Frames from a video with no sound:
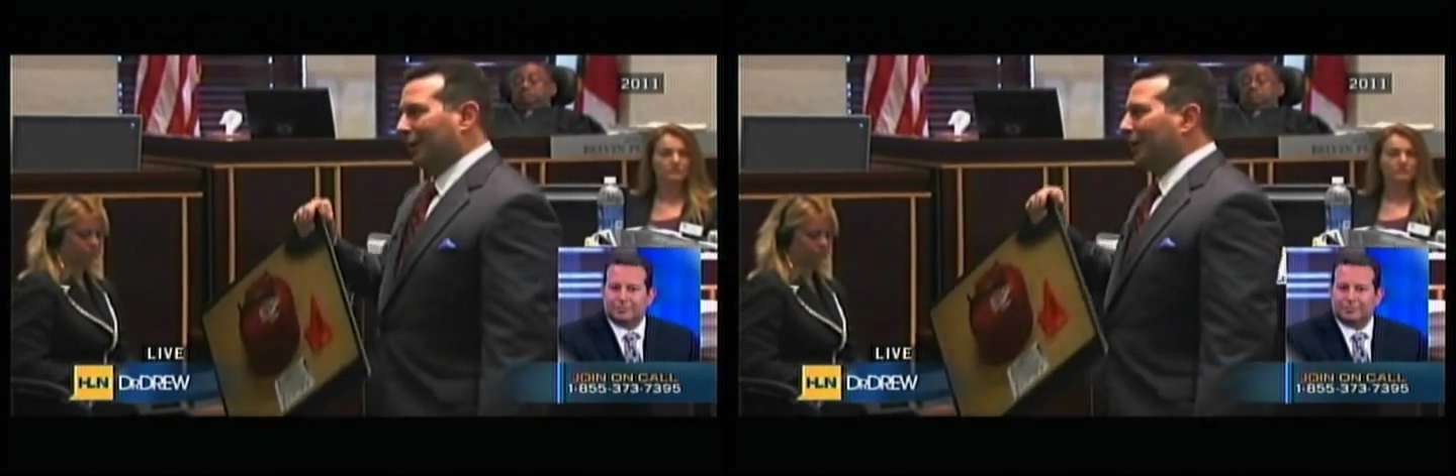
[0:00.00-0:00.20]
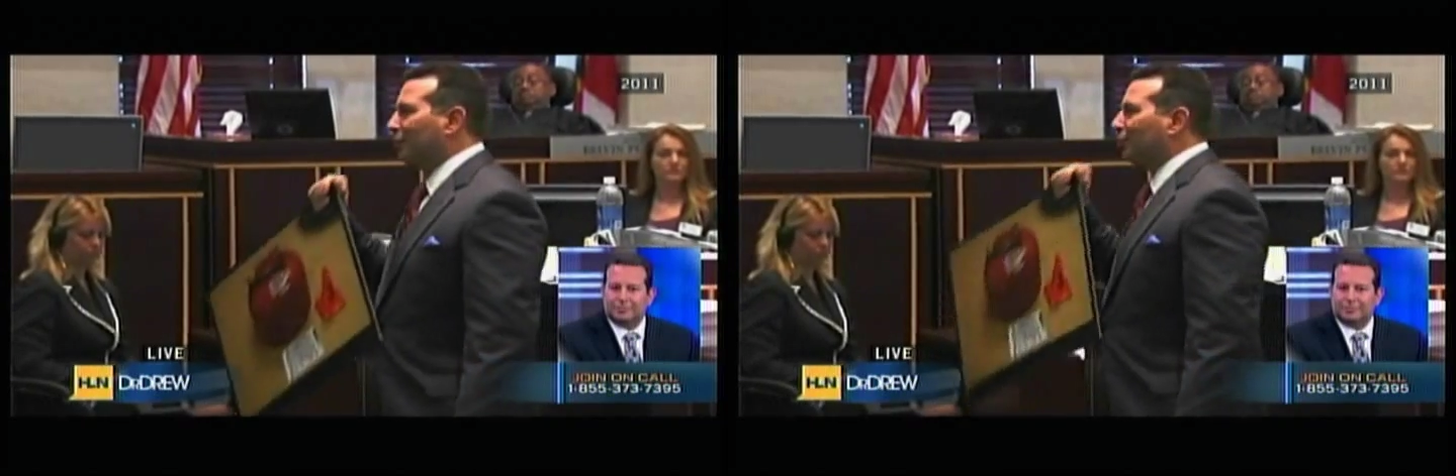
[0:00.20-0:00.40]

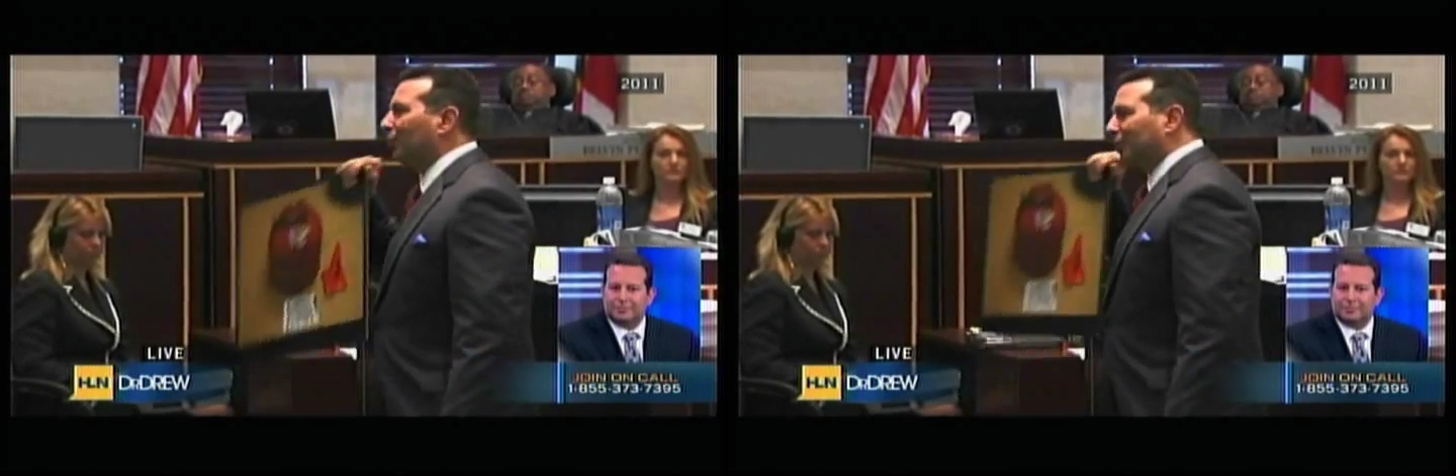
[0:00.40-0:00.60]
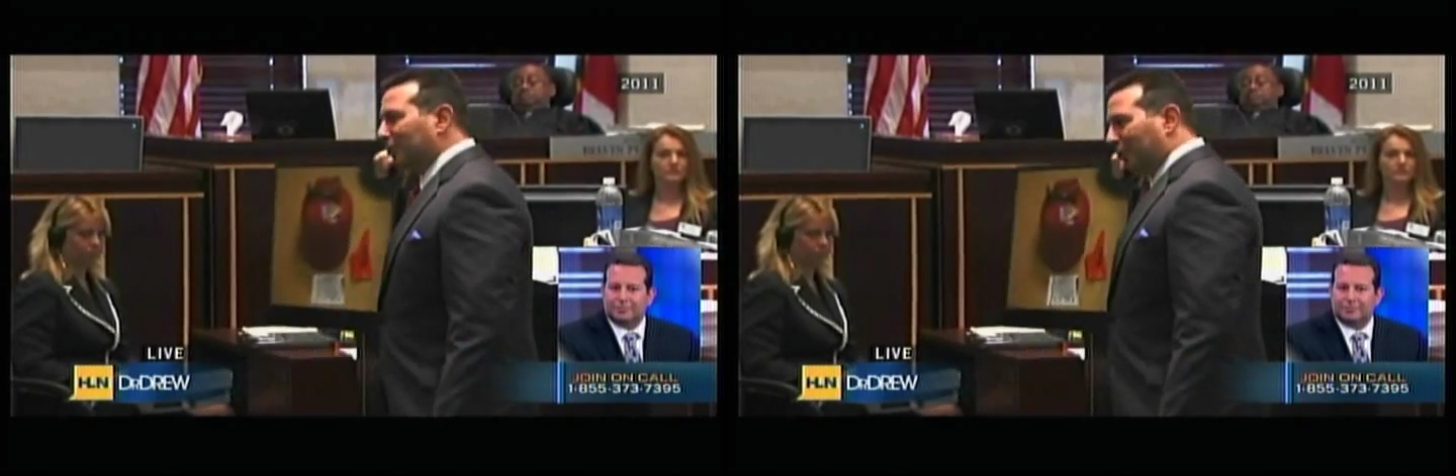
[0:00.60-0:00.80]
and
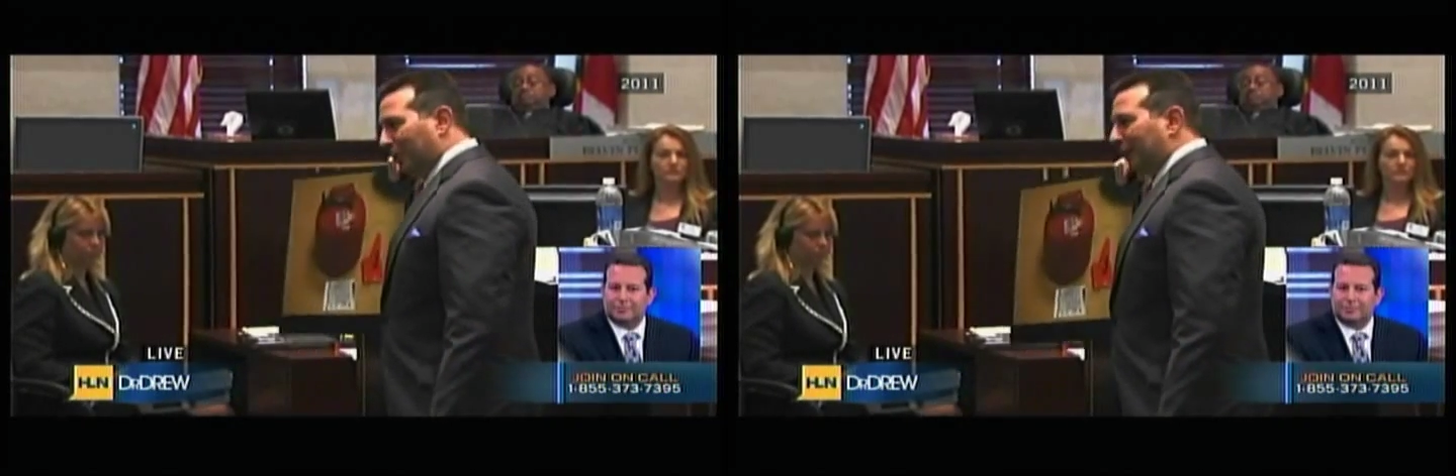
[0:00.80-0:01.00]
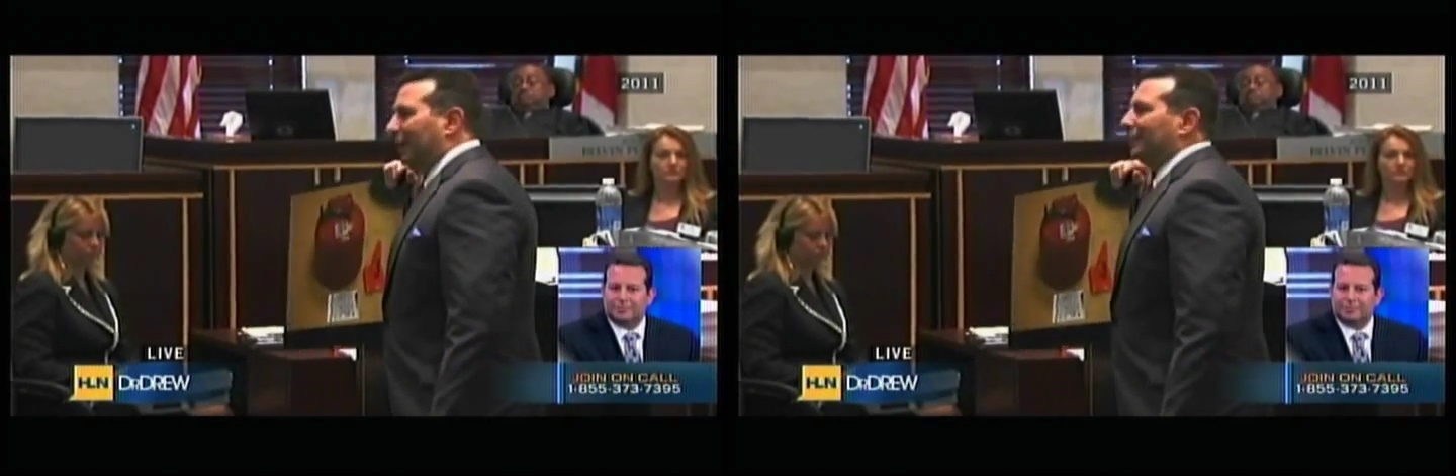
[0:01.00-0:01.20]
George
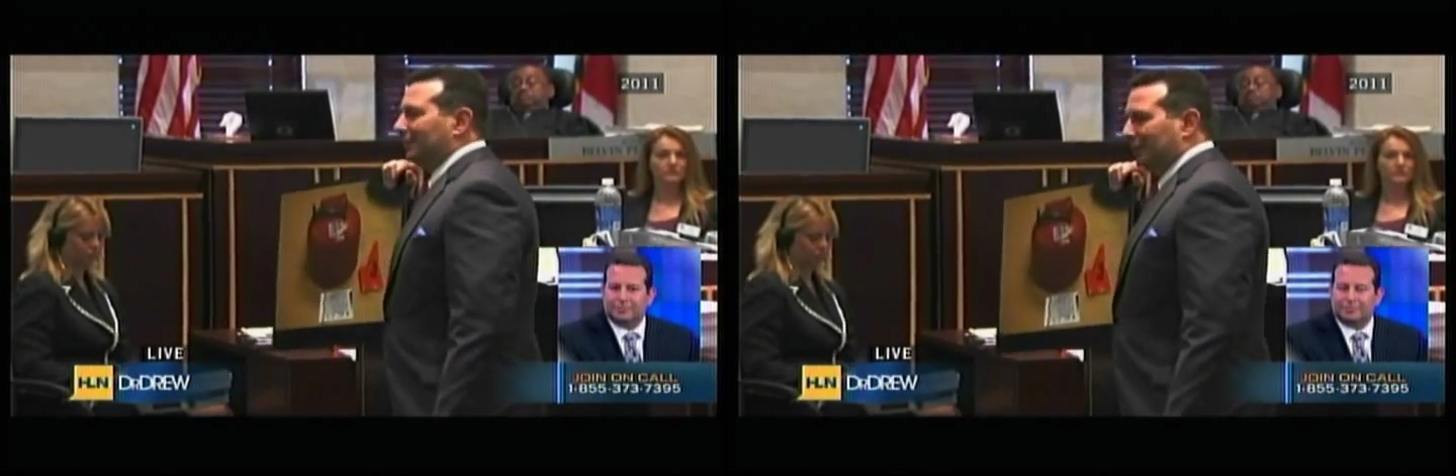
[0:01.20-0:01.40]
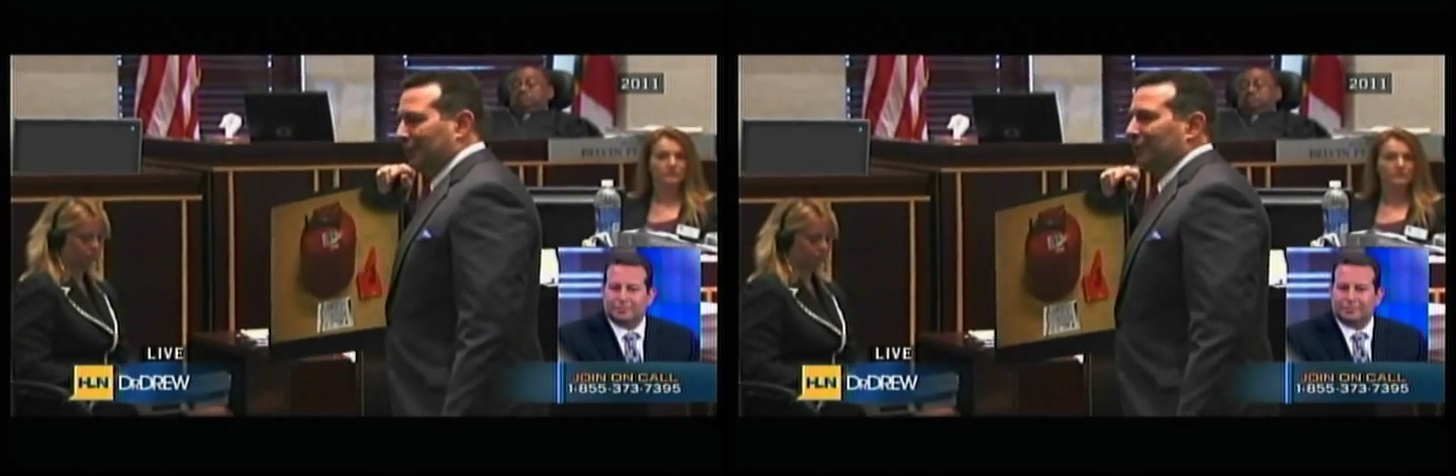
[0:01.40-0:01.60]
throwing
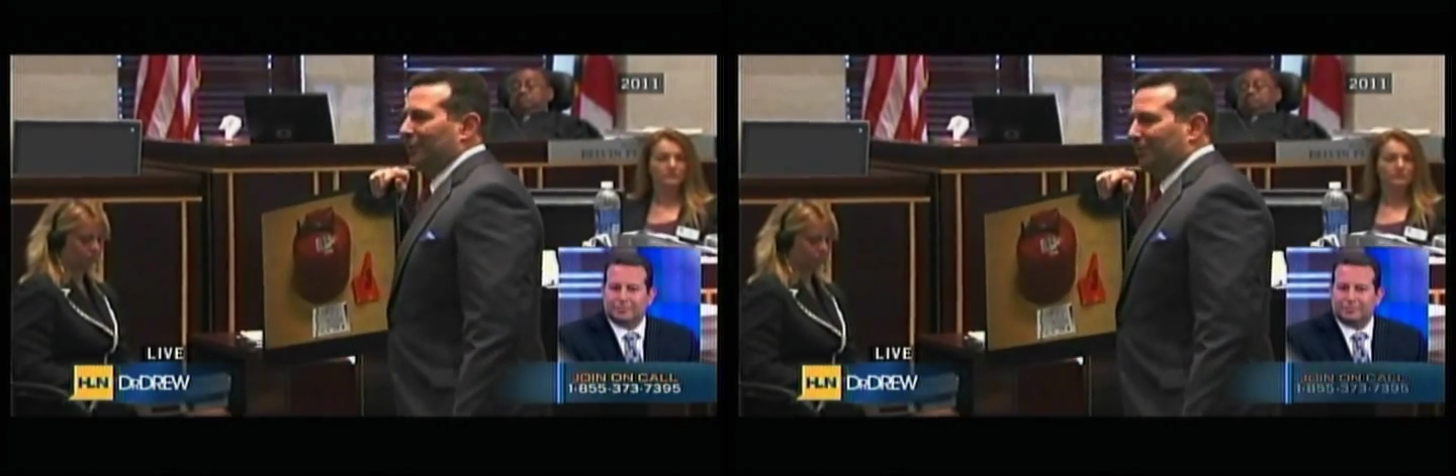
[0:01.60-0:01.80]
Casey under the